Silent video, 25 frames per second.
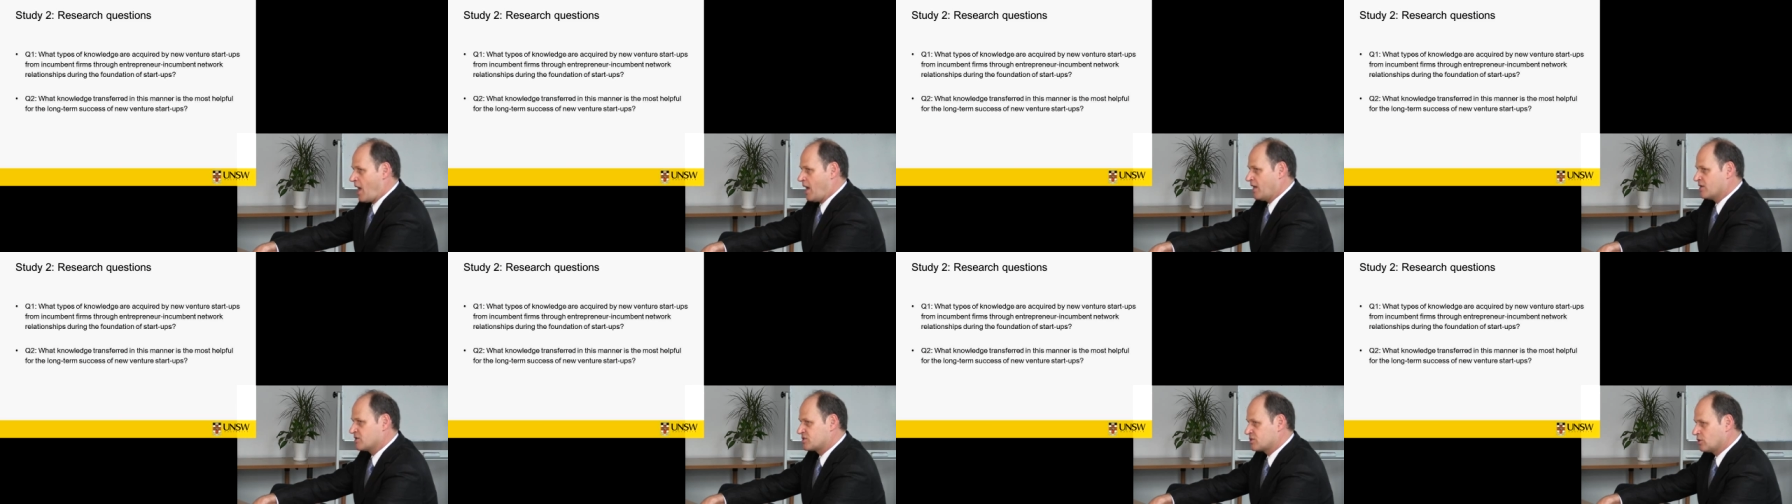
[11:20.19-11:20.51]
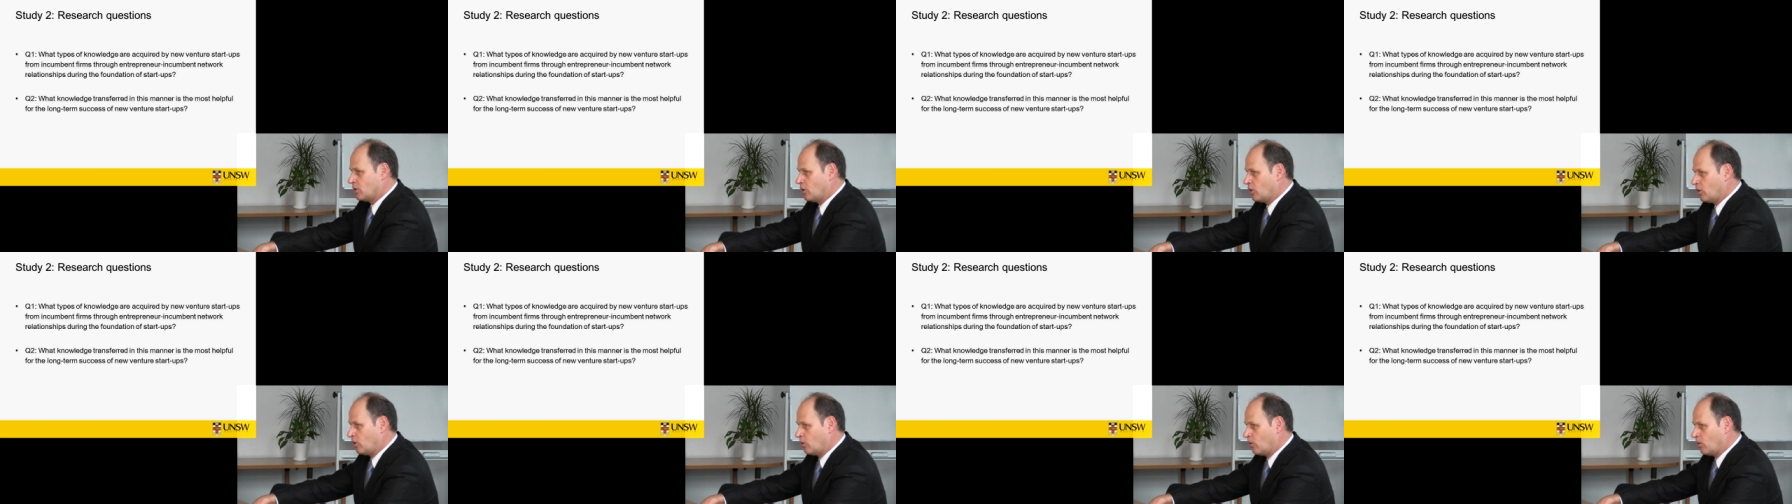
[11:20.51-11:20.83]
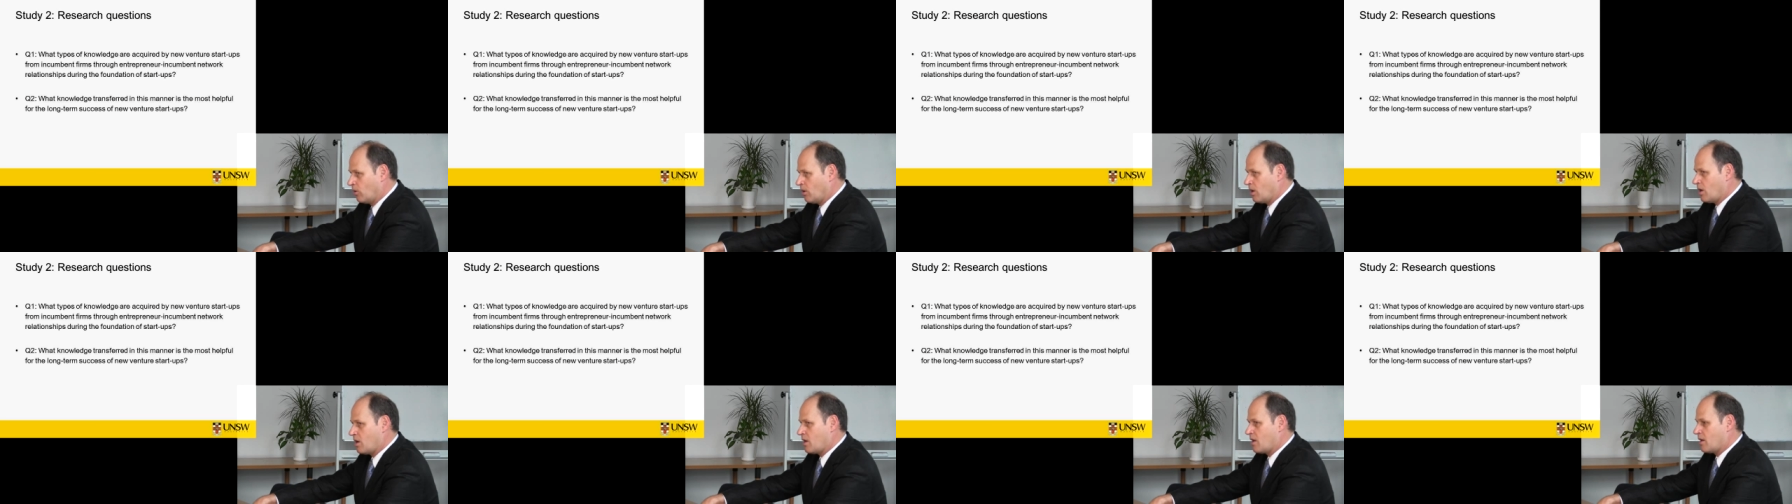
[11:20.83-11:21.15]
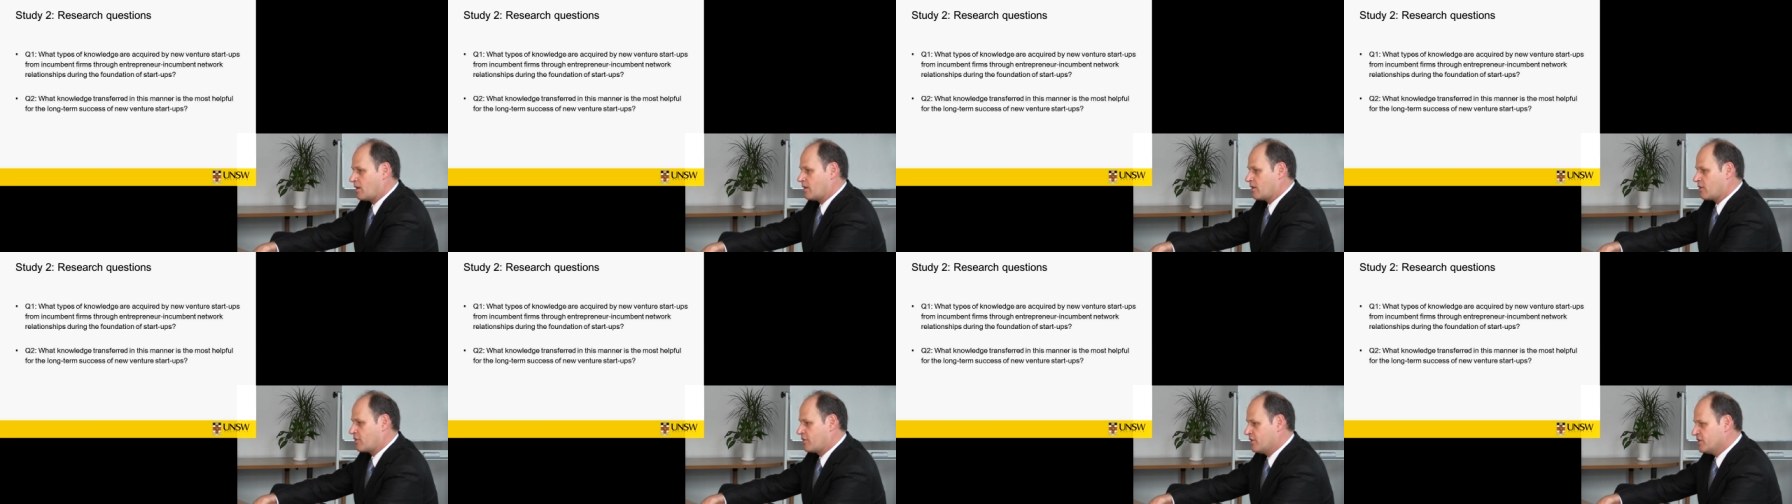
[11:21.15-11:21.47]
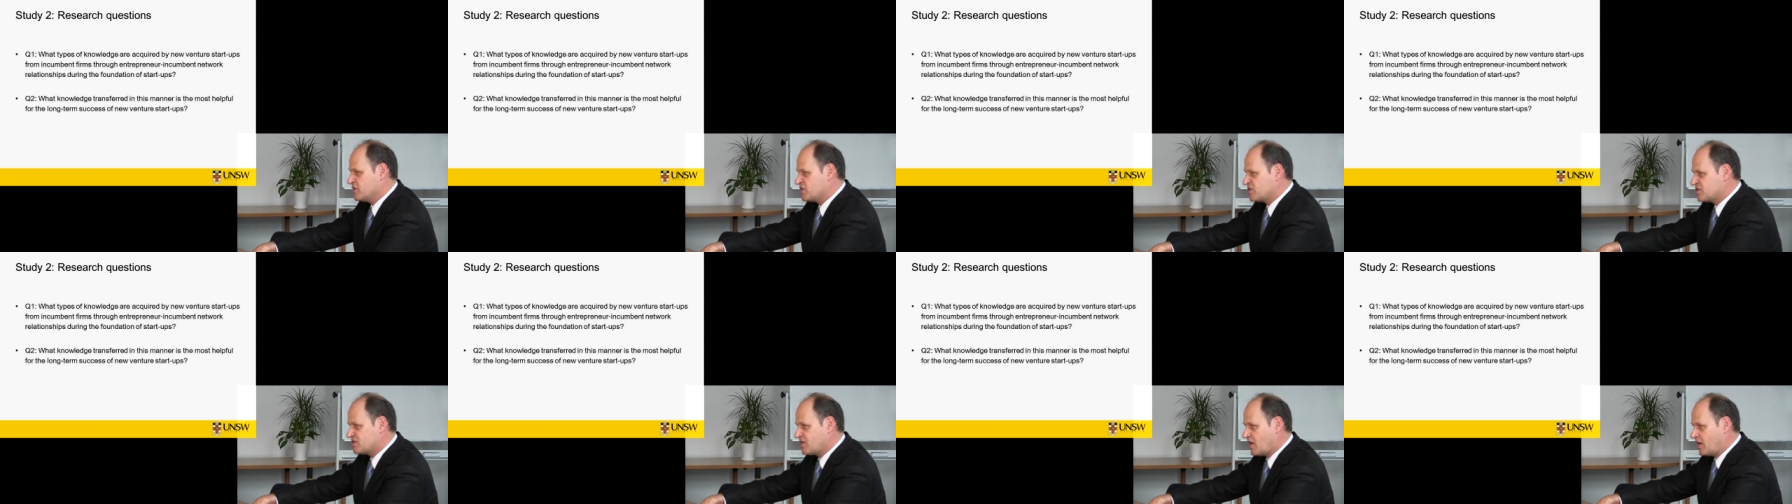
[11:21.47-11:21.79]
And so
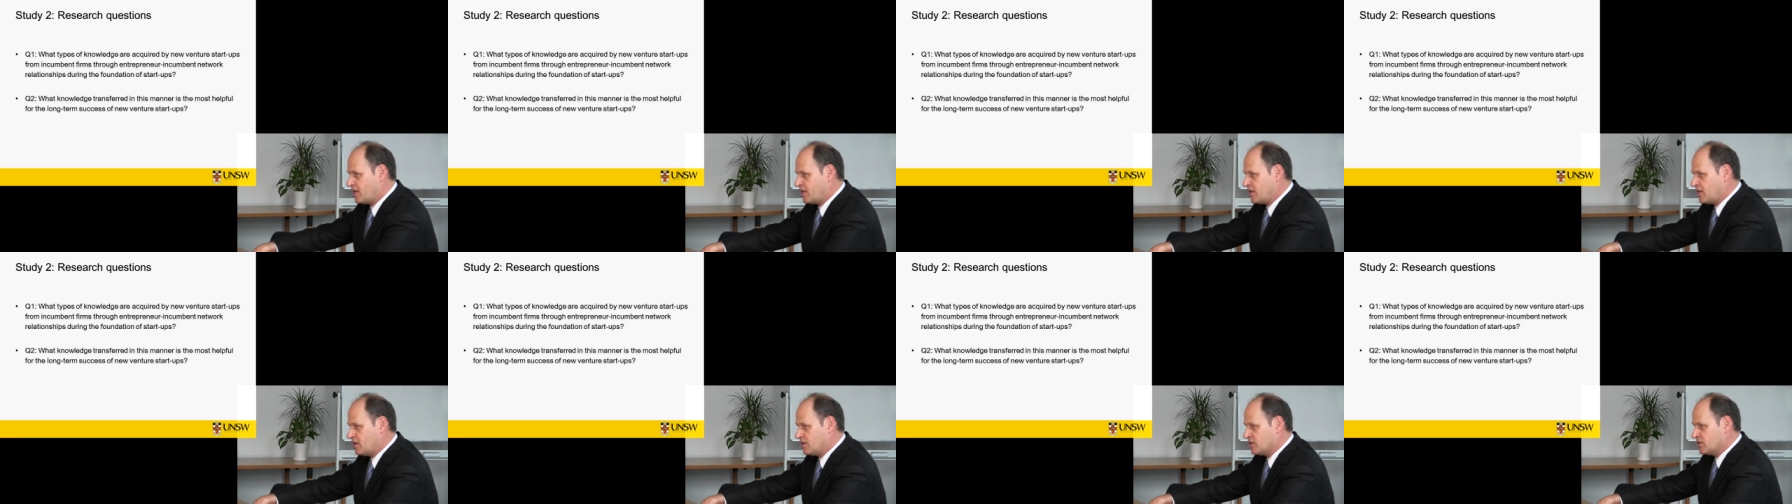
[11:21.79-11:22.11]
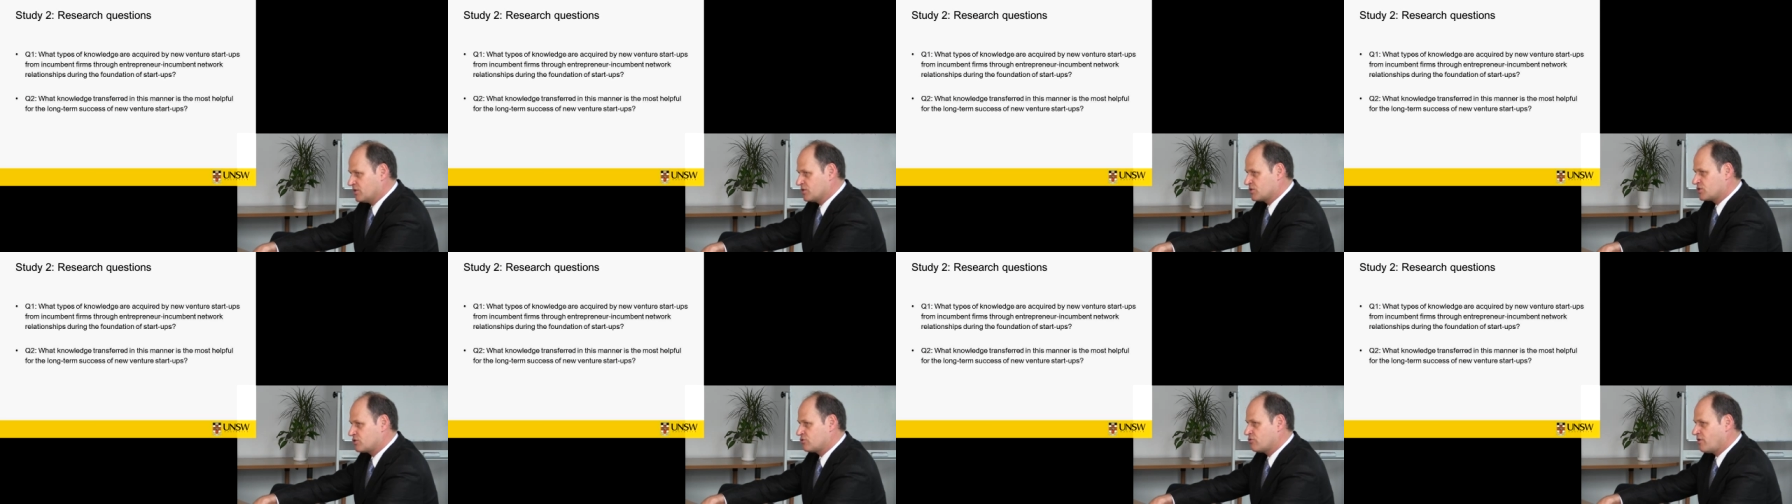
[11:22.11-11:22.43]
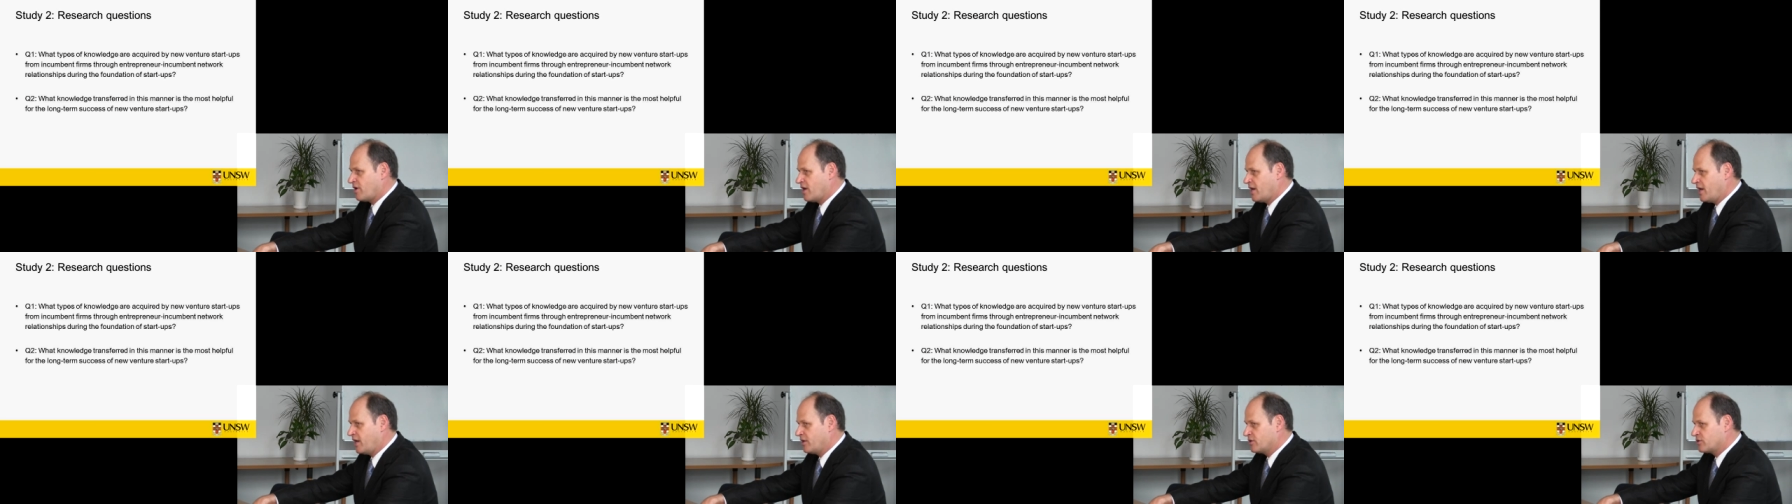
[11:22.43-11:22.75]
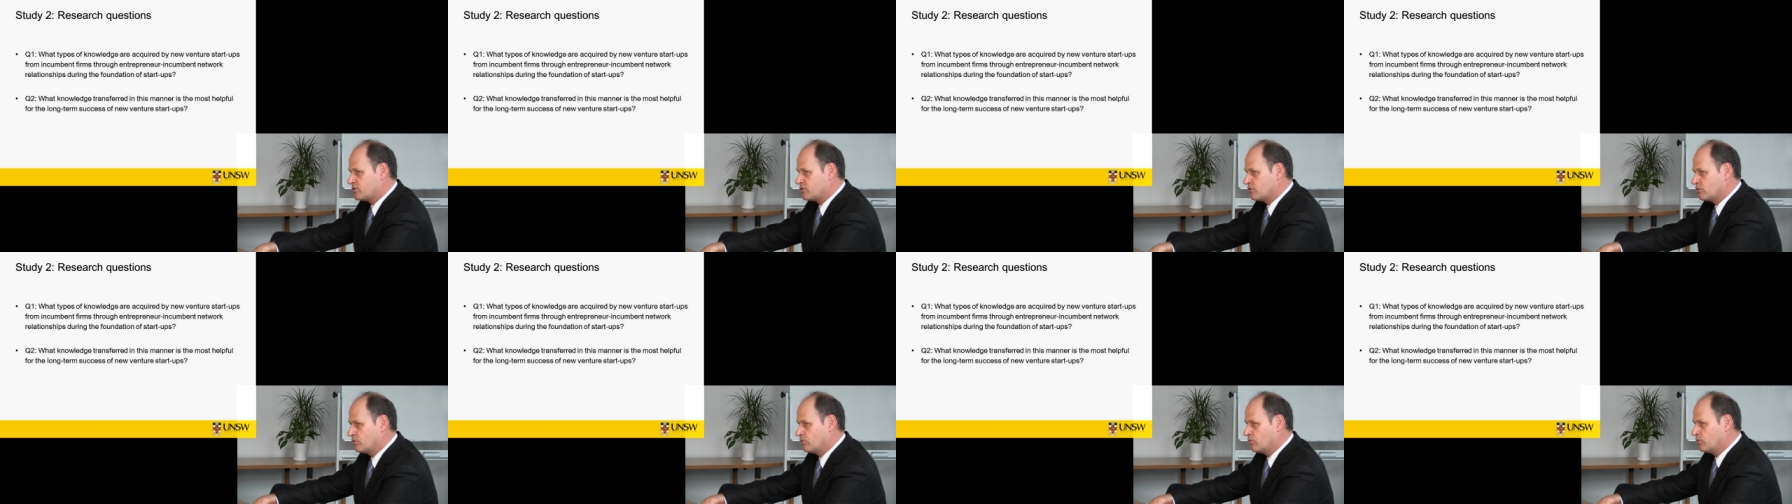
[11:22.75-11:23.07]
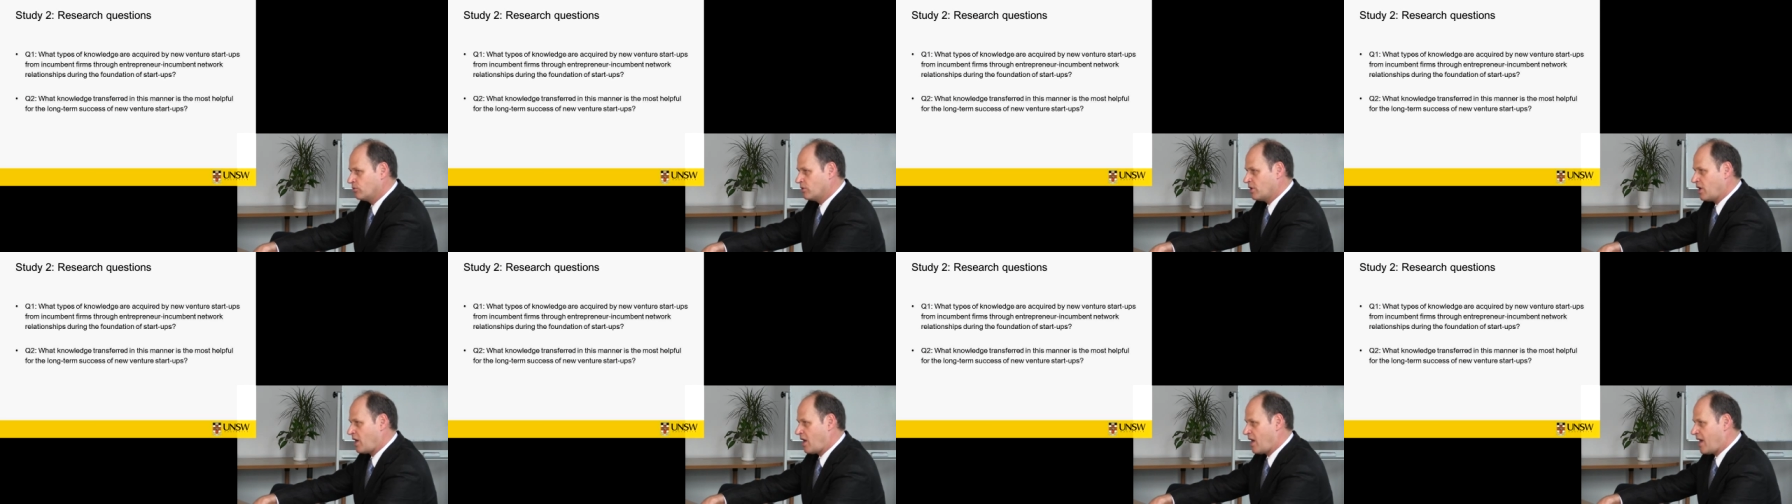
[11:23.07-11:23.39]
this study is trying
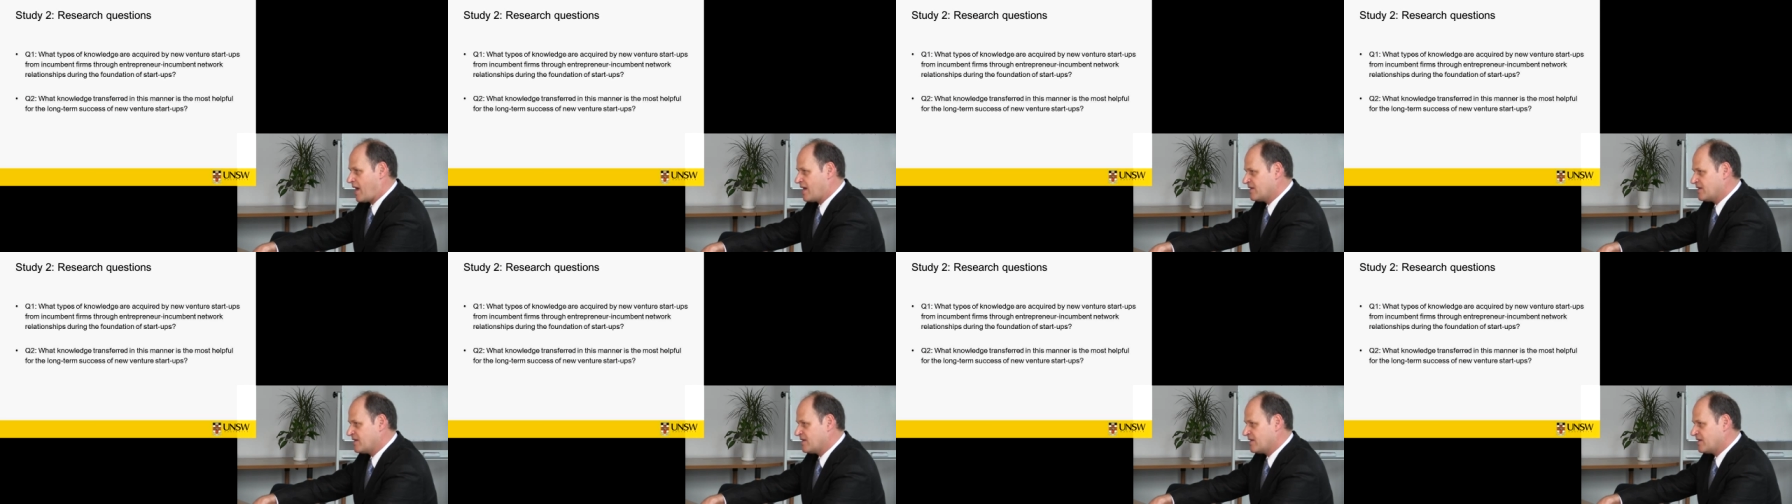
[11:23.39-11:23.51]
to